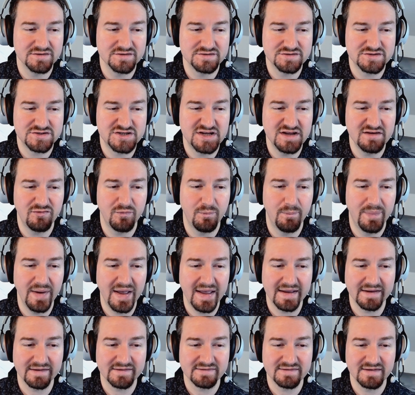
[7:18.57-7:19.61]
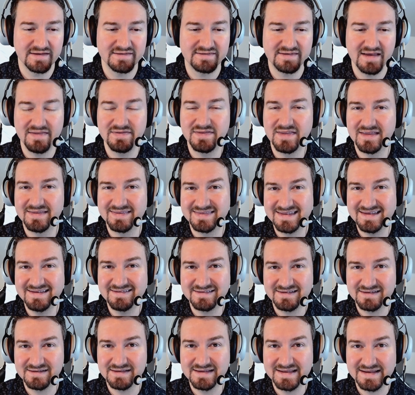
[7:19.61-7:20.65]
Chief Banks said that
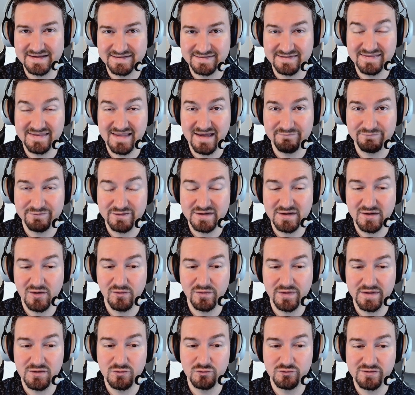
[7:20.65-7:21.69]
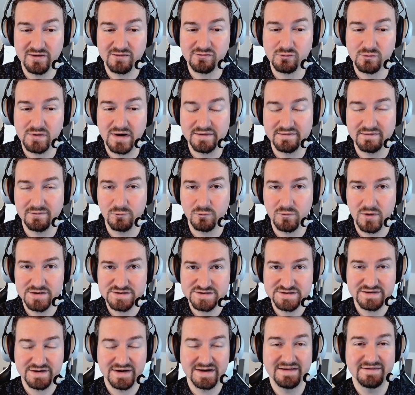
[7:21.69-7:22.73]
these leaks in that video that you just watched there,